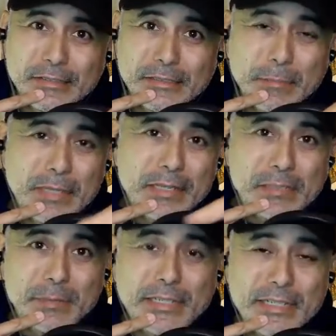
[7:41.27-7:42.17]
He might
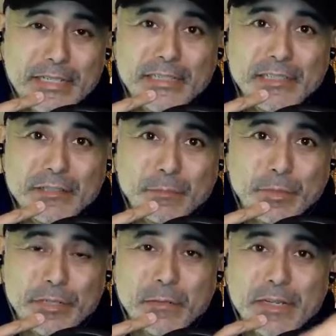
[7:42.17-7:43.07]
not speak English
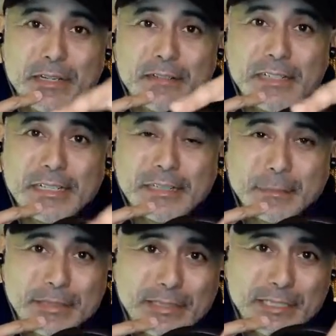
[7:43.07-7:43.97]
pretty well,
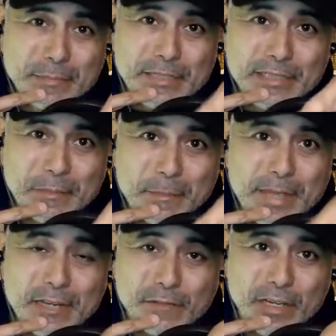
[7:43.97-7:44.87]
but this is a
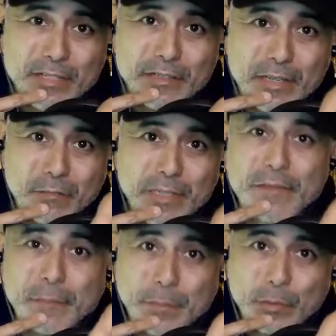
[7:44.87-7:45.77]
man of honor that
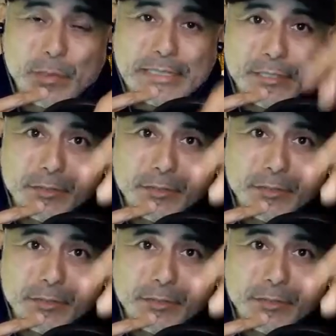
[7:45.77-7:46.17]
we've employed.